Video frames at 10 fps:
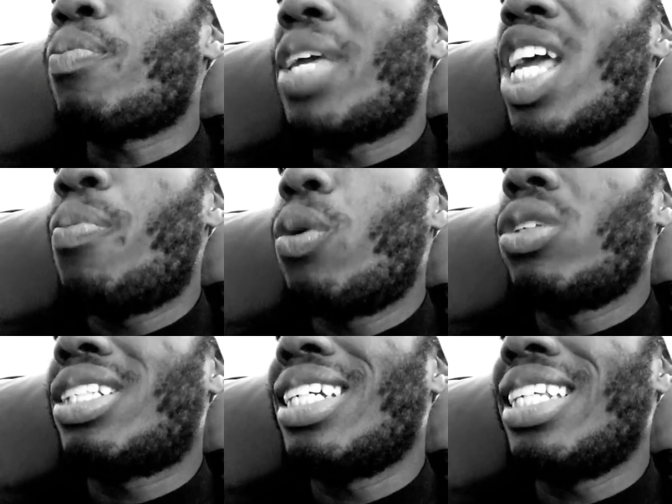people
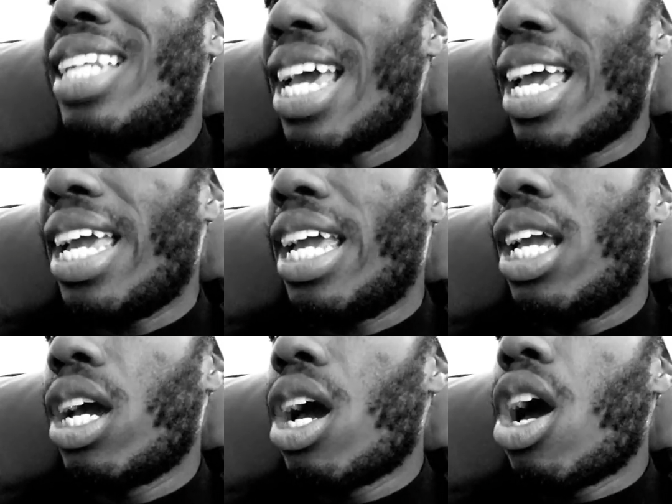
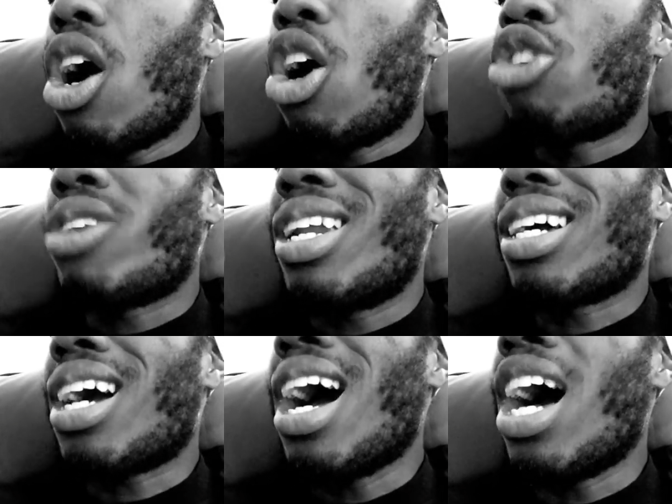today are trying to
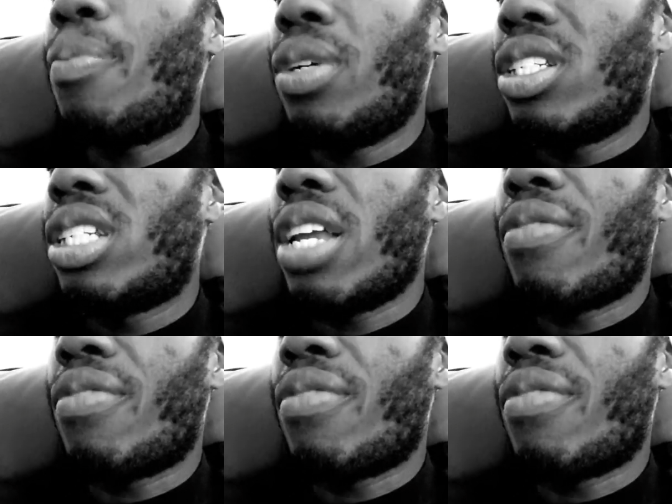compensate